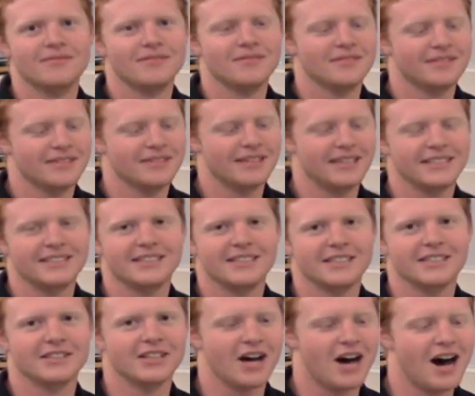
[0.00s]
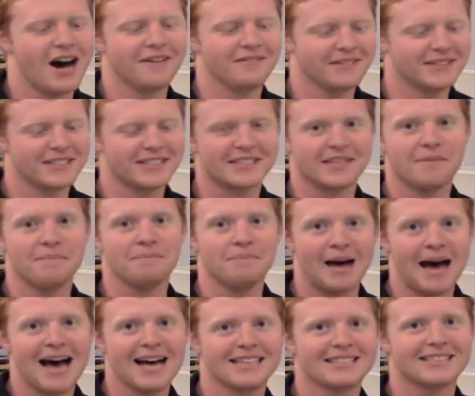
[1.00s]
This is uh, this is a
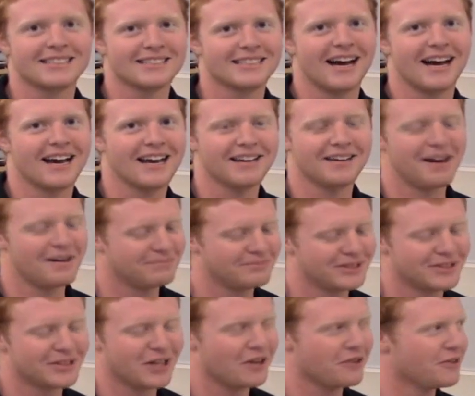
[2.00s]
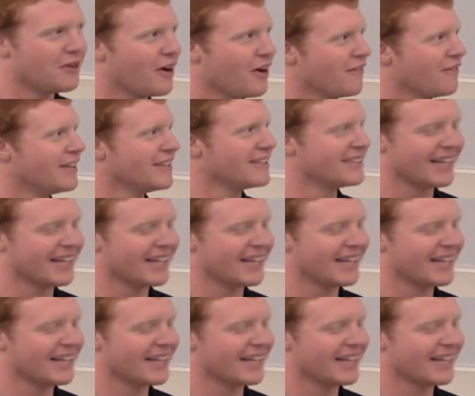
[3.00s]
mess. I, I'm so nervous.